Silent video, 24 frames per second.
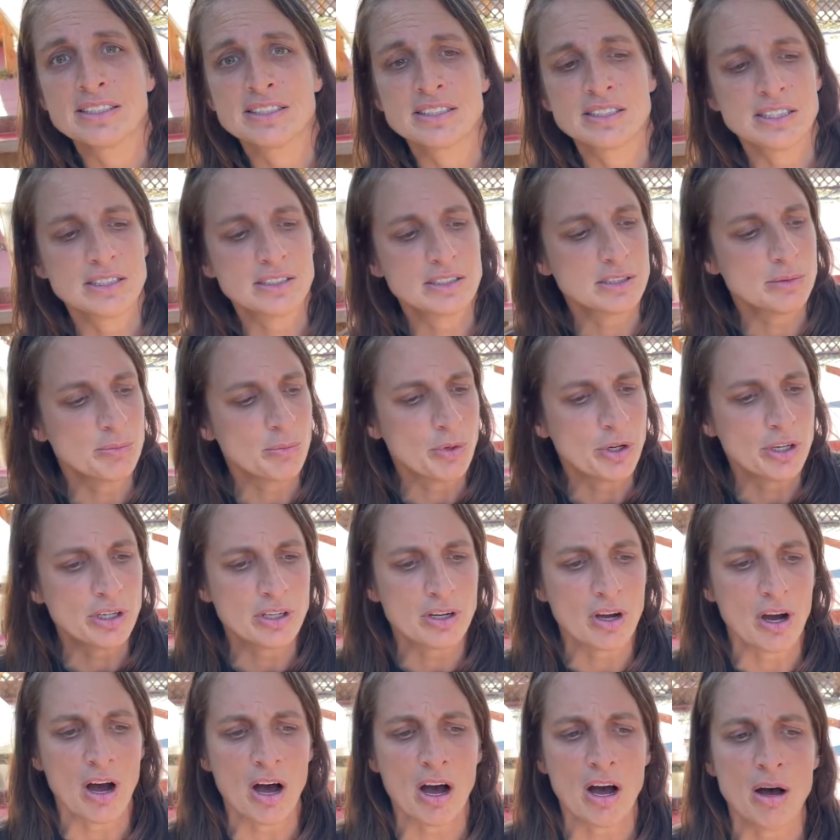Sit somewhere
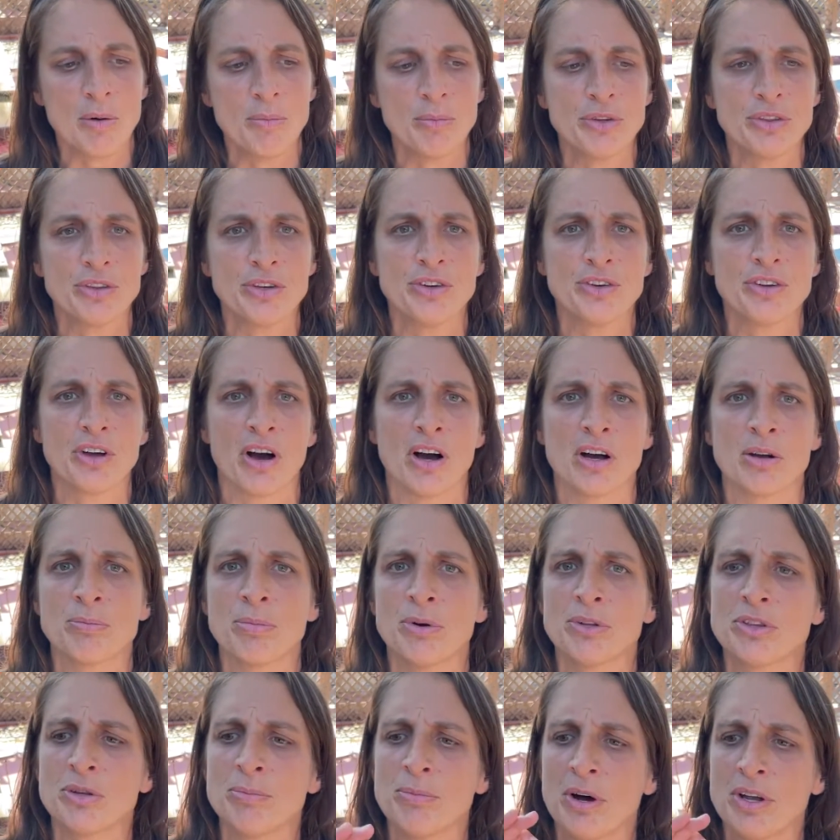calm with your dog.
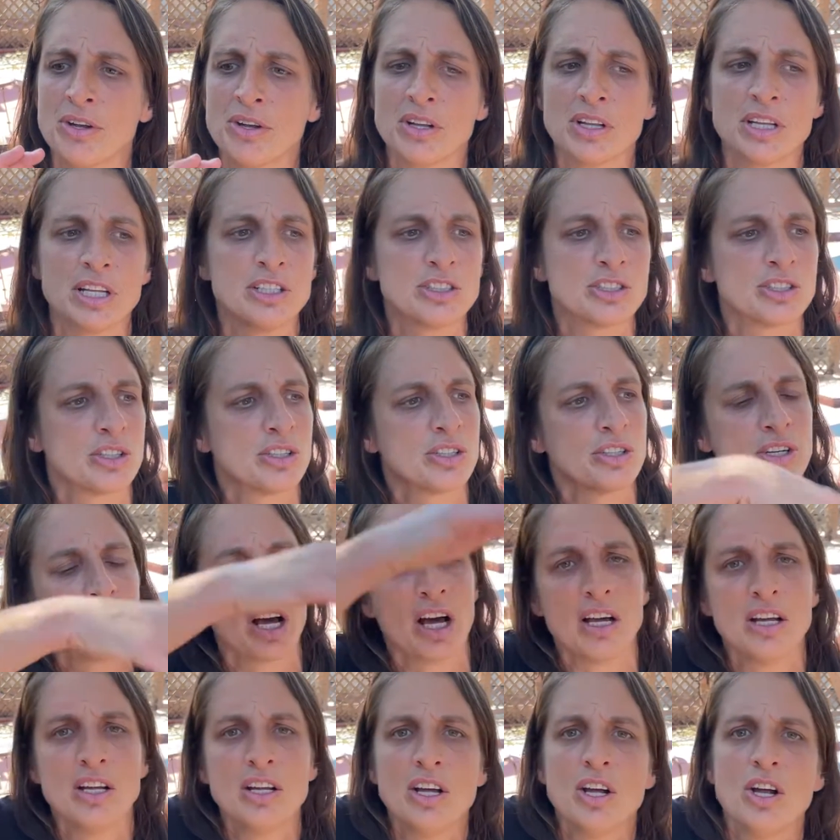Put them on a leash so they're
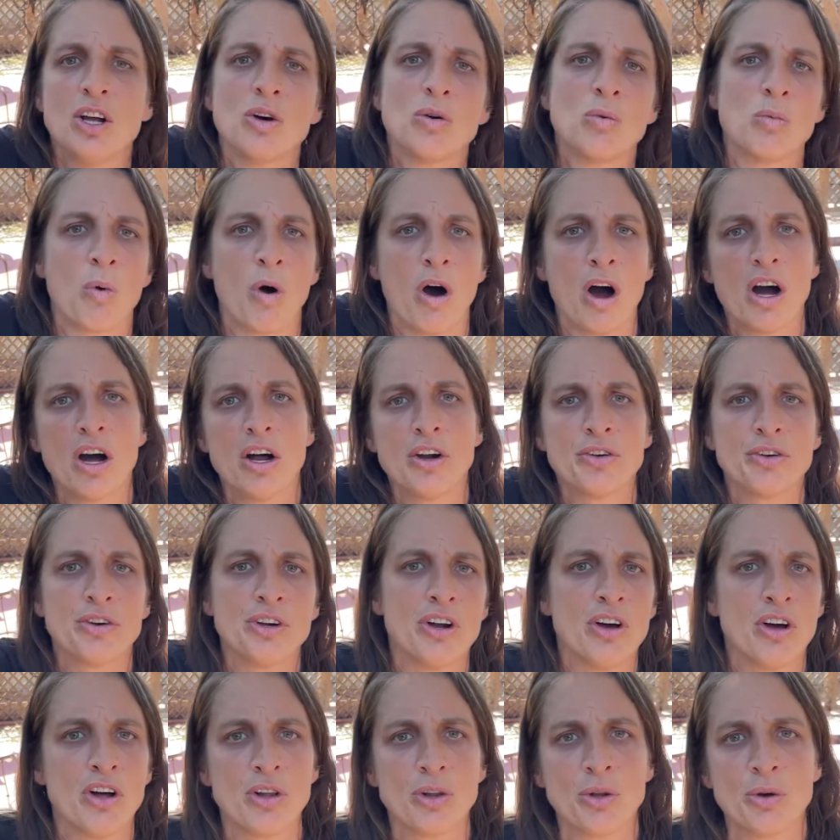not wandering
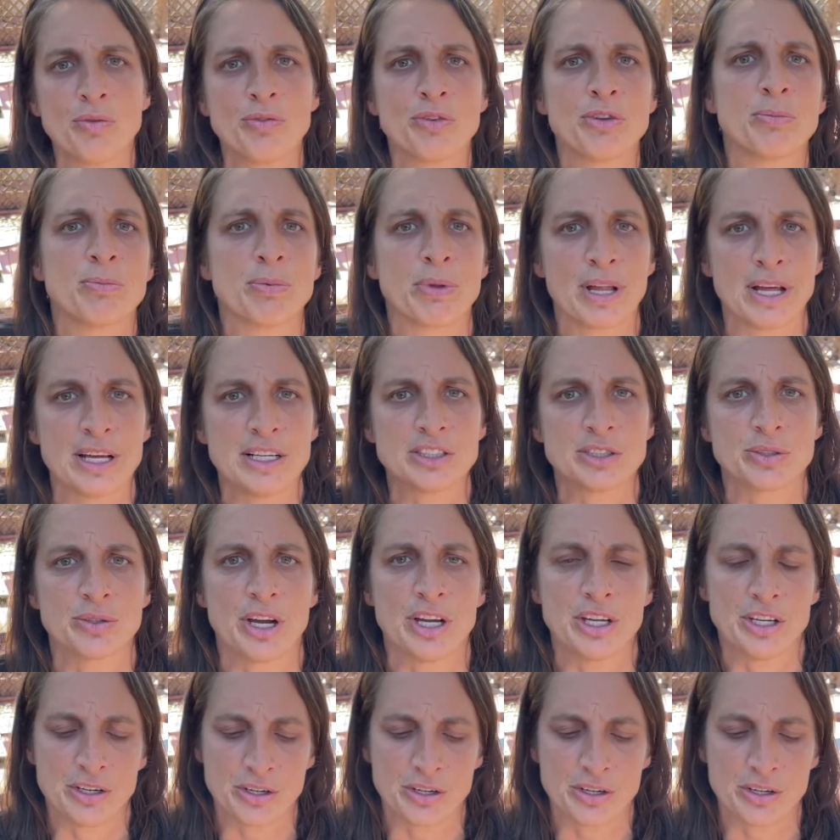all over the place, right?